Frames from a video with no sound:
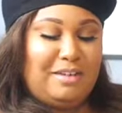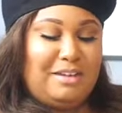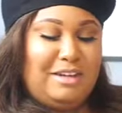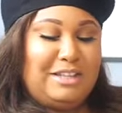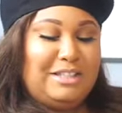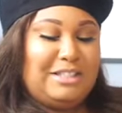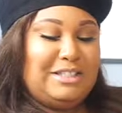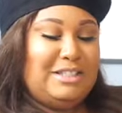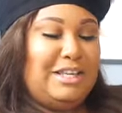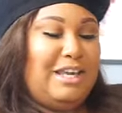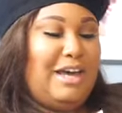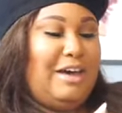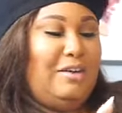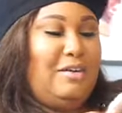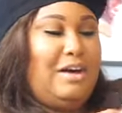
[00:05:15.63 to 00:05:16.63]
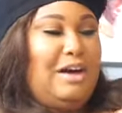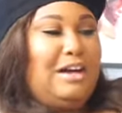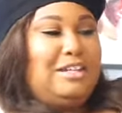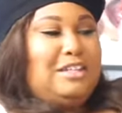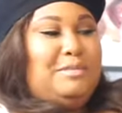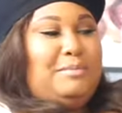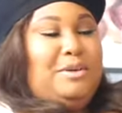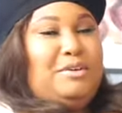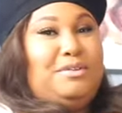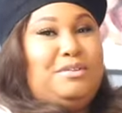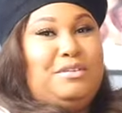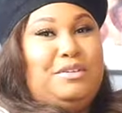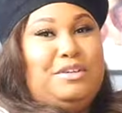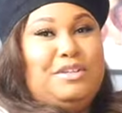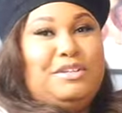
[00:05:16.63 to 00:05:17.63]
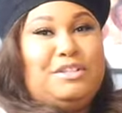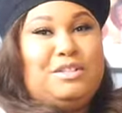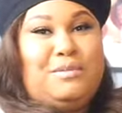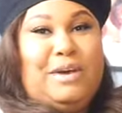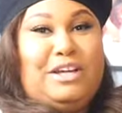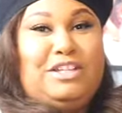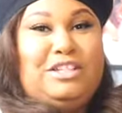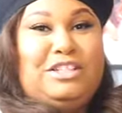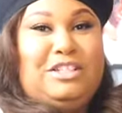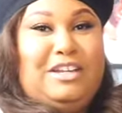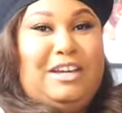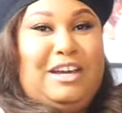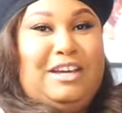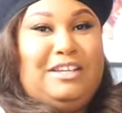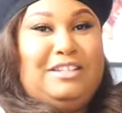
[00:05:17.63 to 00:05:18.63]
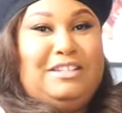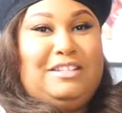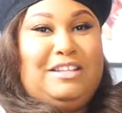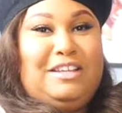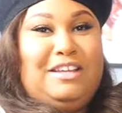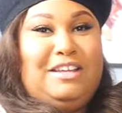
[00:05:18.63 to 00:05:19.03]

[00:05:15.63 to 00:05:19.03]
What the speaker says: Let's see how Cosmo swatches, you guys.